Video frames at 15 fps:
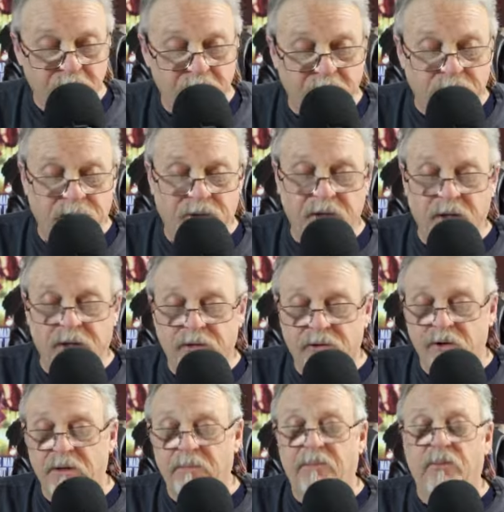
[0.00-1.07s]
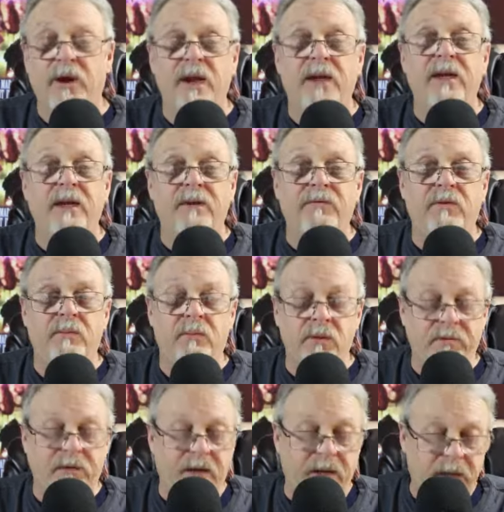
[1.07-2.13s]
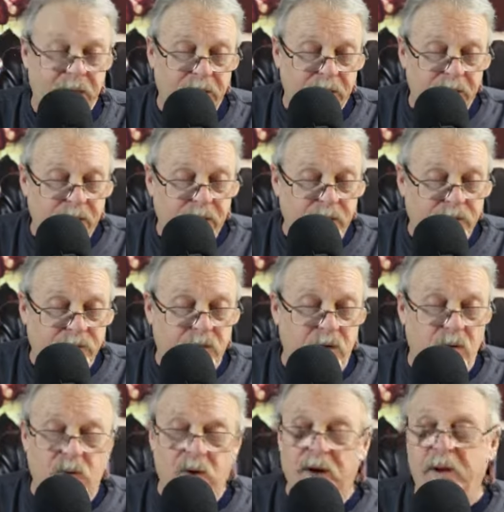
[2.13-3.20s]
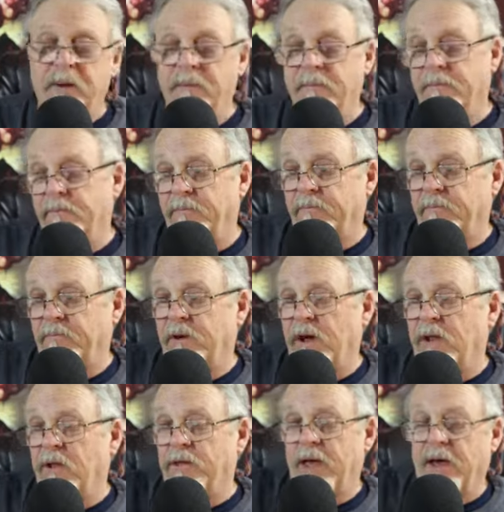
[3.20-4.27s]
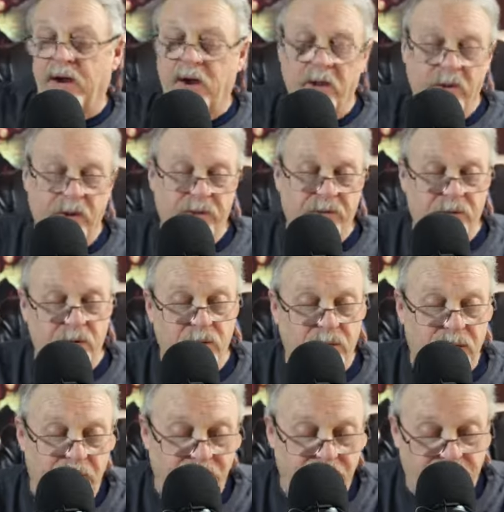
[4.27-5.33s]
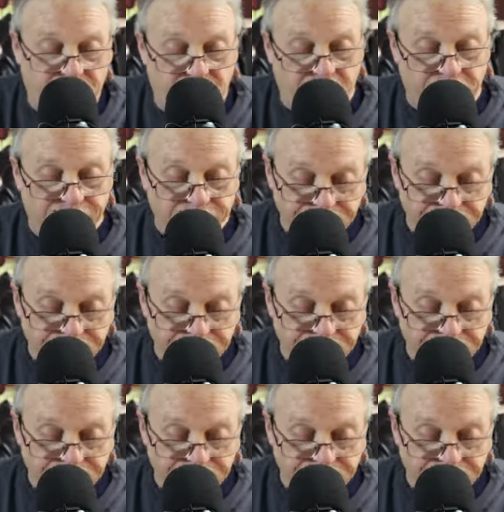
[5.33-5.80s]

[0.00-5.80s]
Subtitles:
It's sort of the branding of your movie, so you want to follow that all the way through with everything.